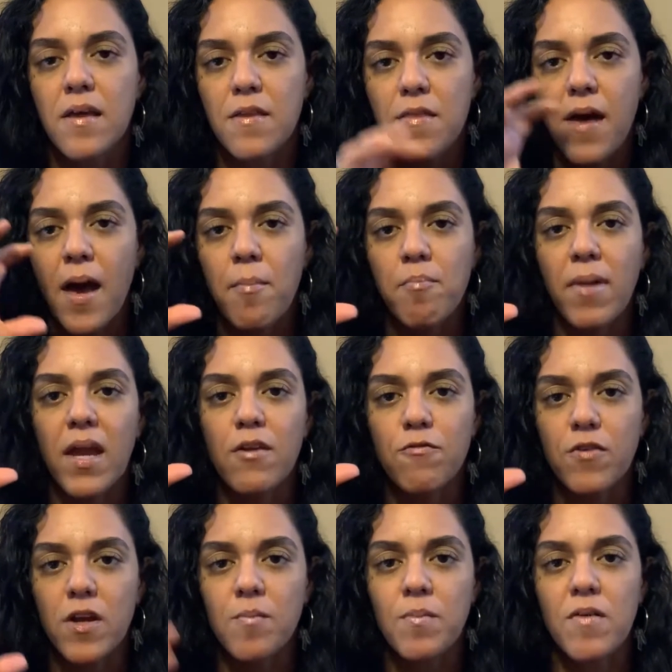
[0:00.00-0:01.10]
that
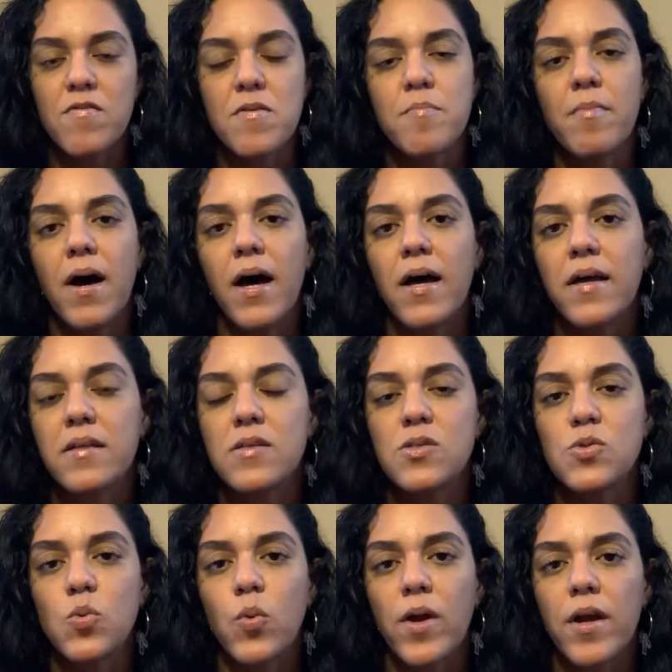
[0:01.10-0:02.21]
mainframe of the mind is
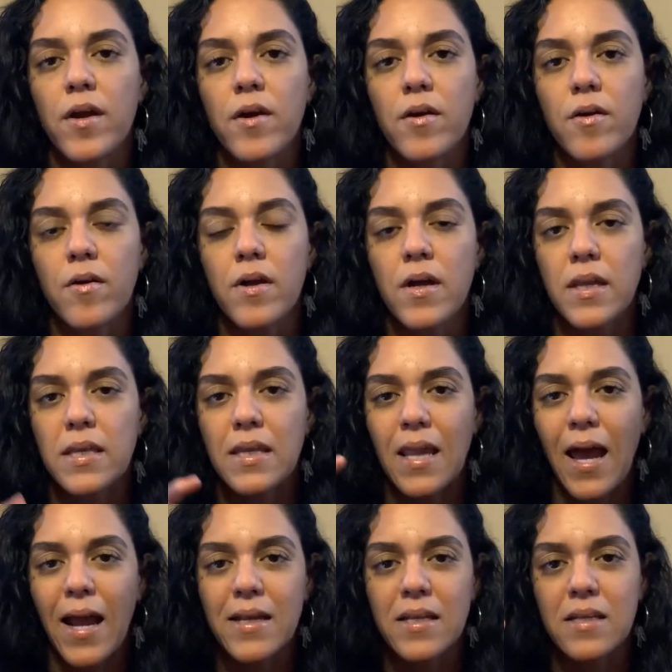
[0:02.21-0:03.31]
where
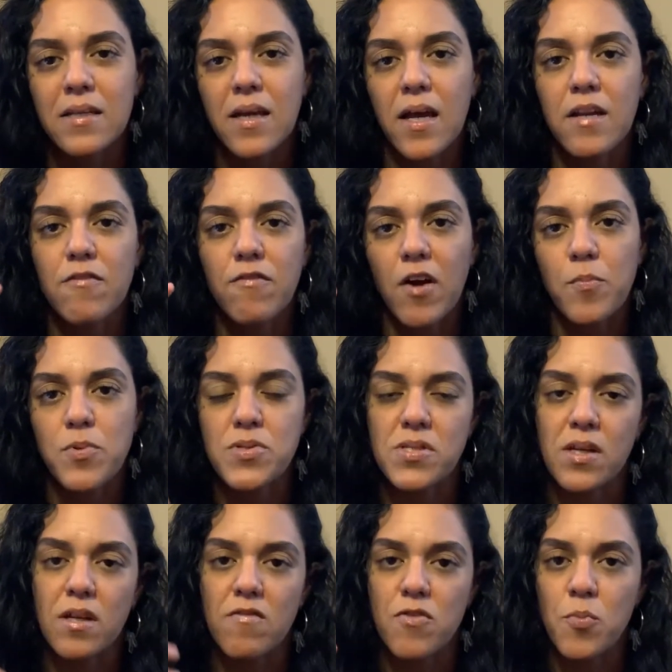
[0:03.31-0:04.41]
90 to 95%
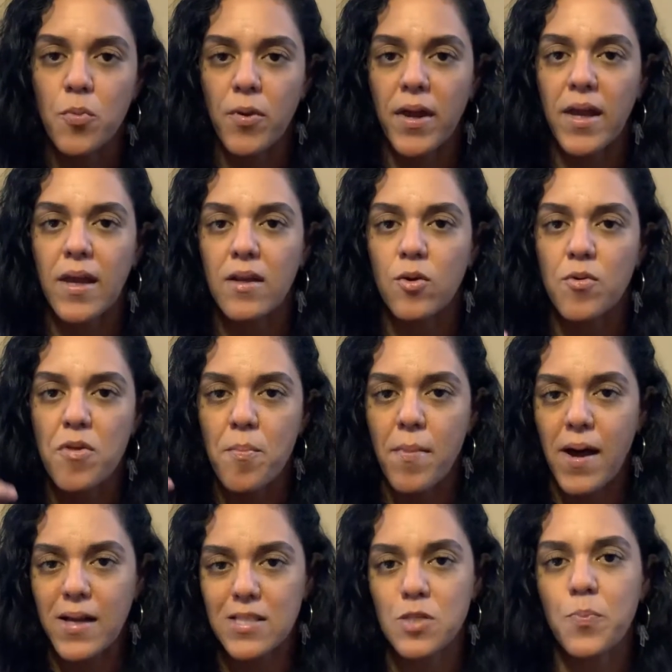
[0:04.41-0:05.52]
of the brain or the
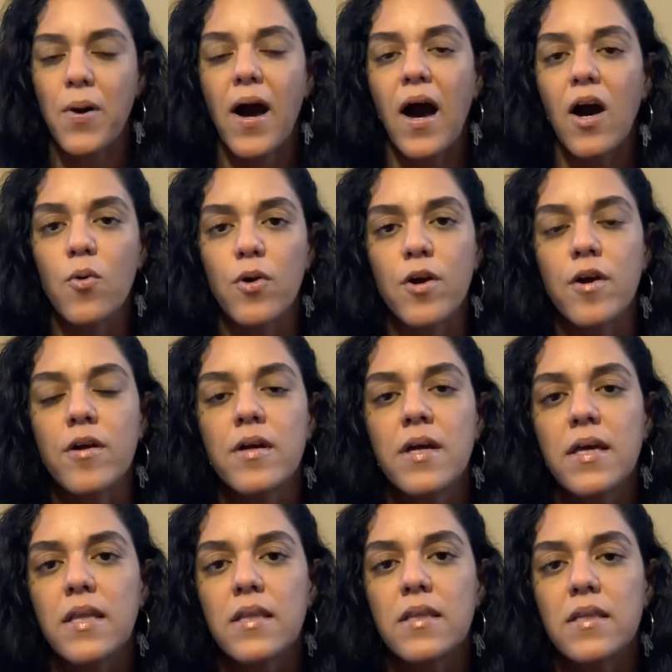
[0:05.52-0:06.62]
mind's power
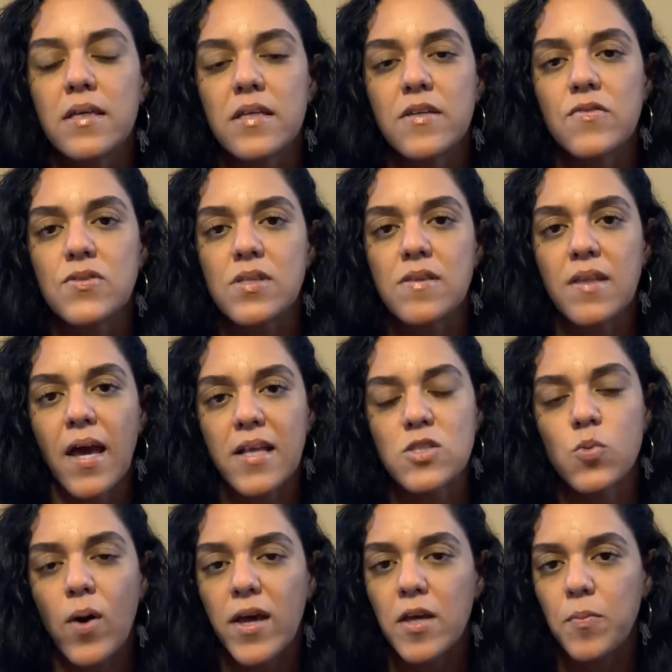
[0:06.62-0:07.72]
lives. And that's
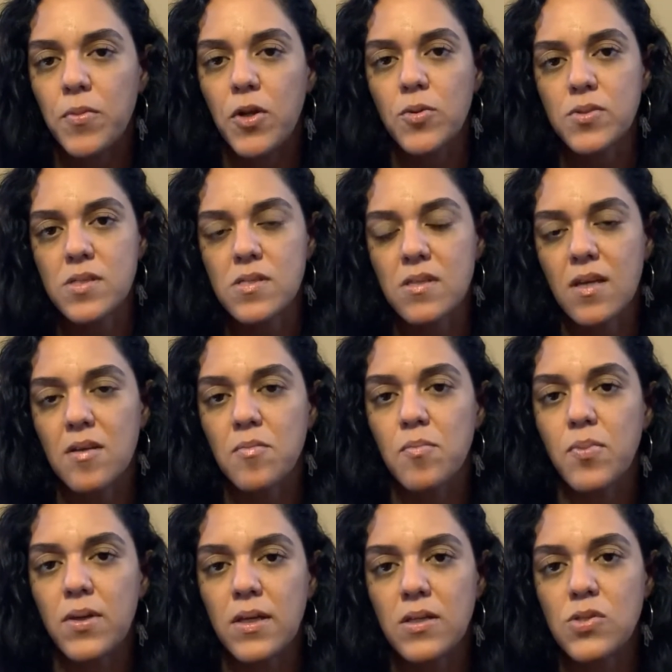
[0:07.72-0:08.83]
why hypnosis can
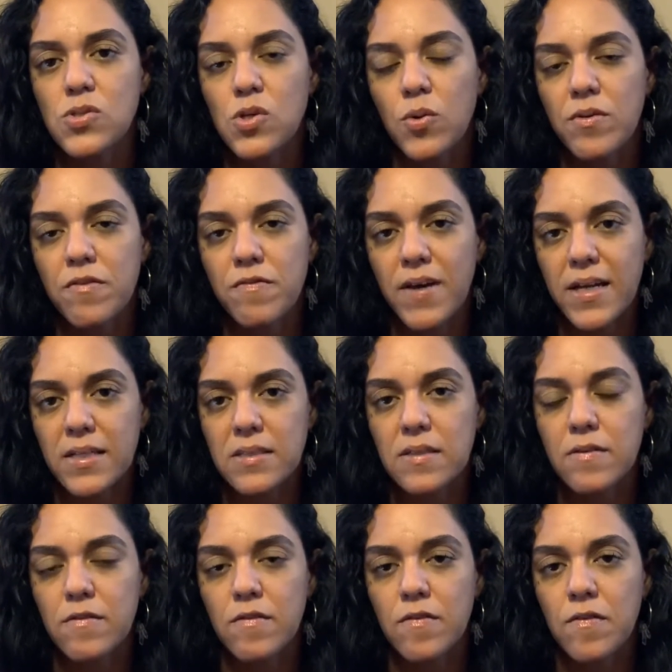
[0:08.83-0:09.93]
be so effective.